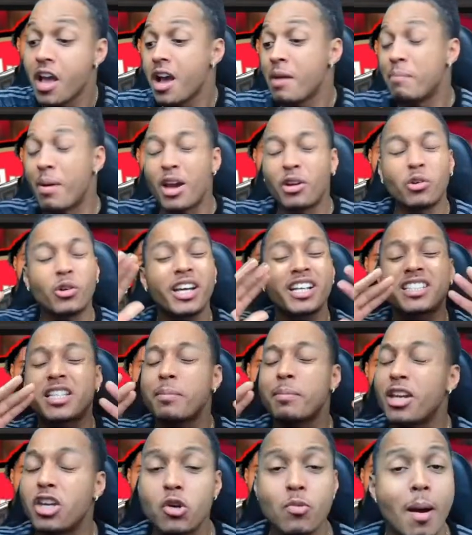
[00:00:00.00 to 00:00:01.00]
But look at
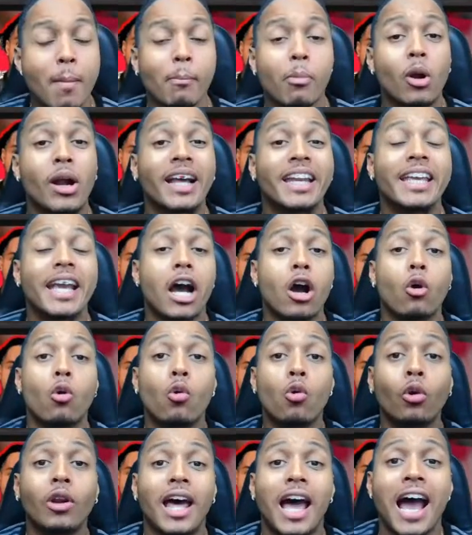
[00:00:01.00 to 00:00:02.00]
Sabenuma Pucaria.
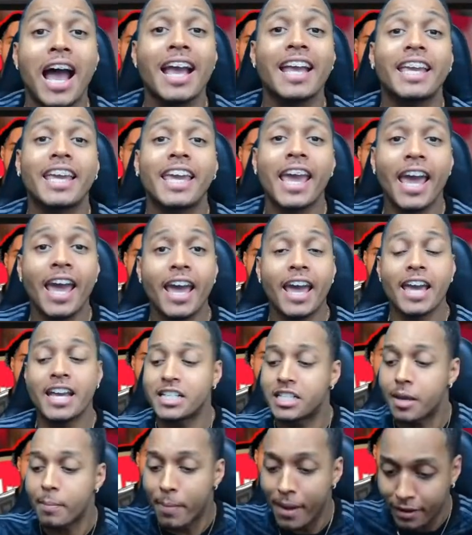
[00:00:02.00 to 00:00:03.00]
All I care is
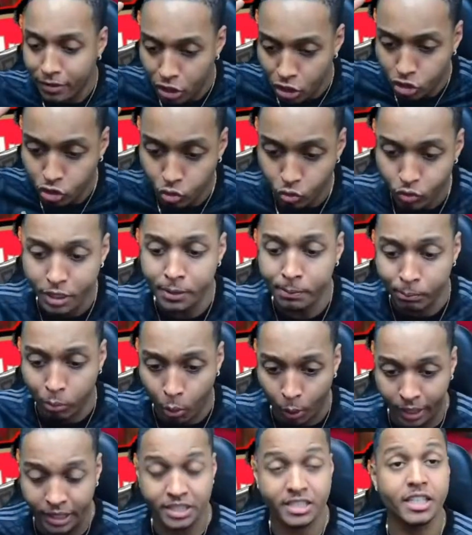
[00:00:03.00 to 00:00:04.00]
about the 3
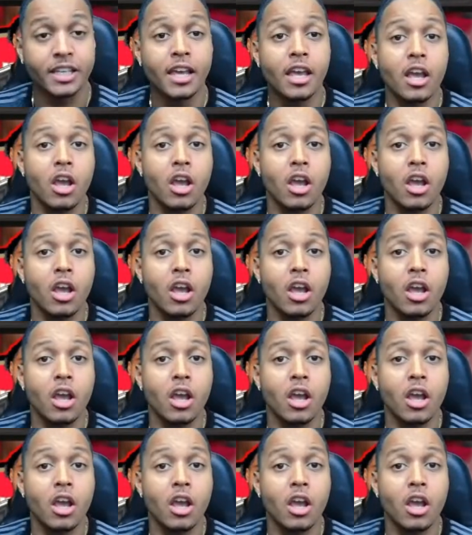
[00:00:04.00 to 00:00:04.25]
points.